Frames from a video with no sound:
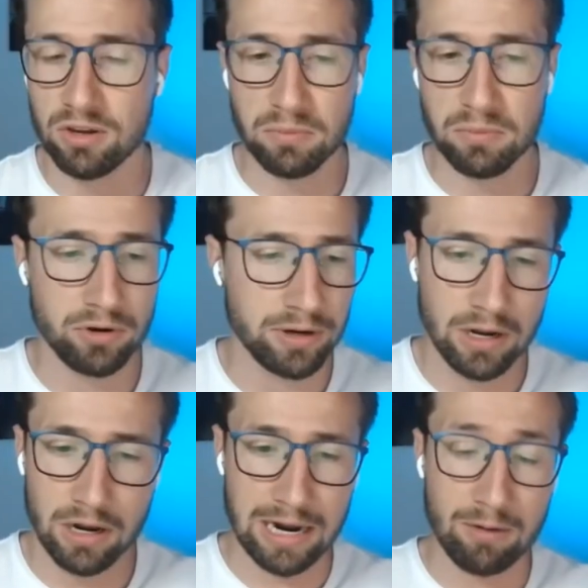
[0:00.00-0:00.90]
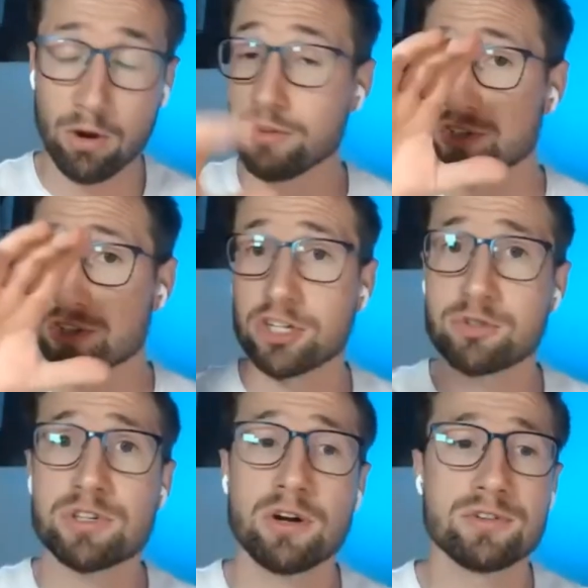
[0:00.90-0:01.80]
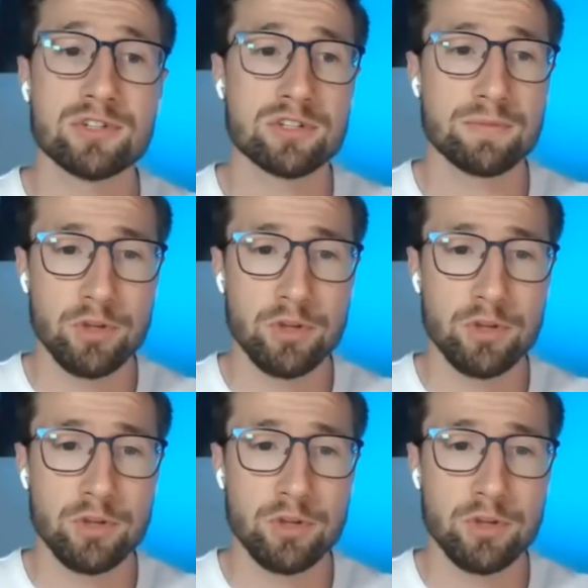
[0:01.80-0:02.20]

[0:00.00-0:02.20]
can put uh, on the search results.